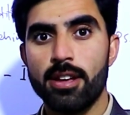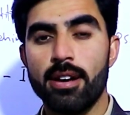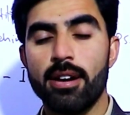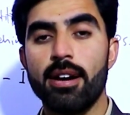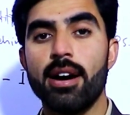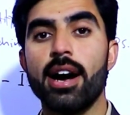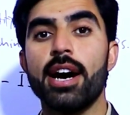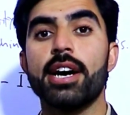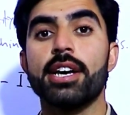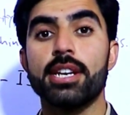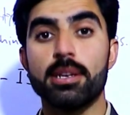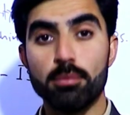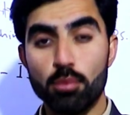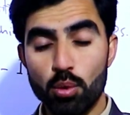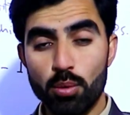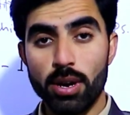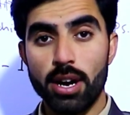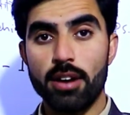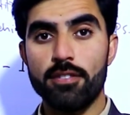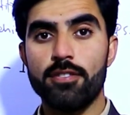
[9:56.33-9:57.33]
uh,
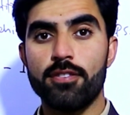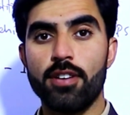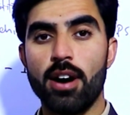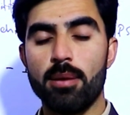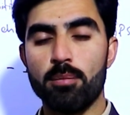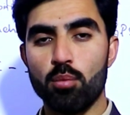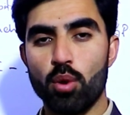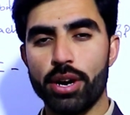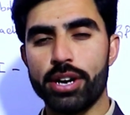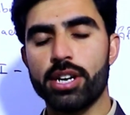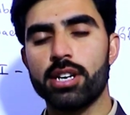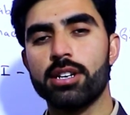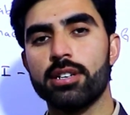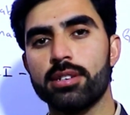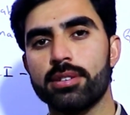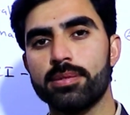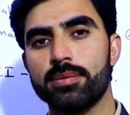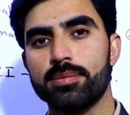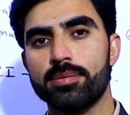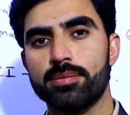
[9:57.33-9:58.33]
removal of farm work,
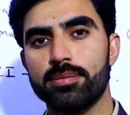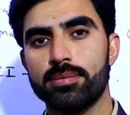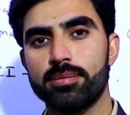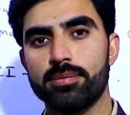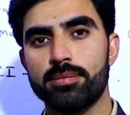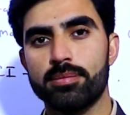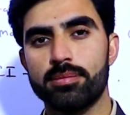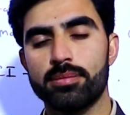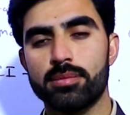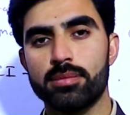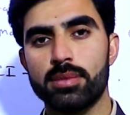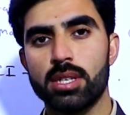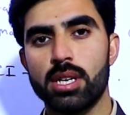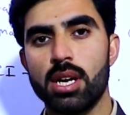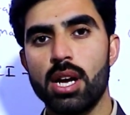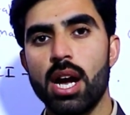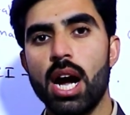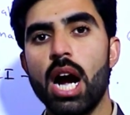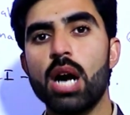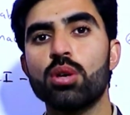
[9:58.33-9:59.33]

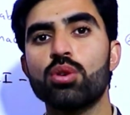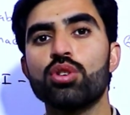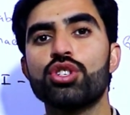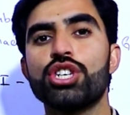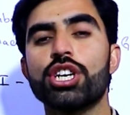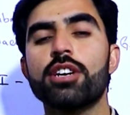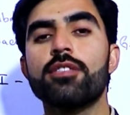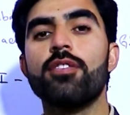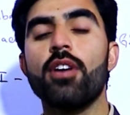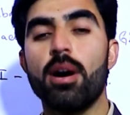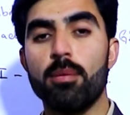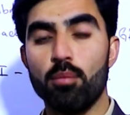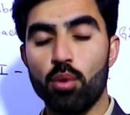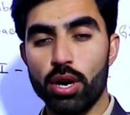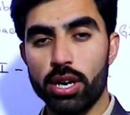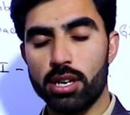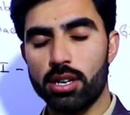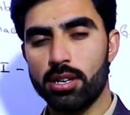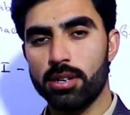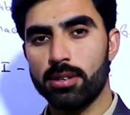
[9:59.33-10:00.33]
how to check farm
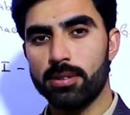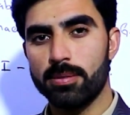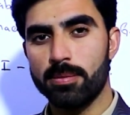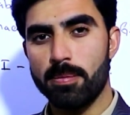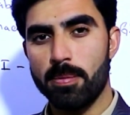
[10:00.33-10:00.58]
work.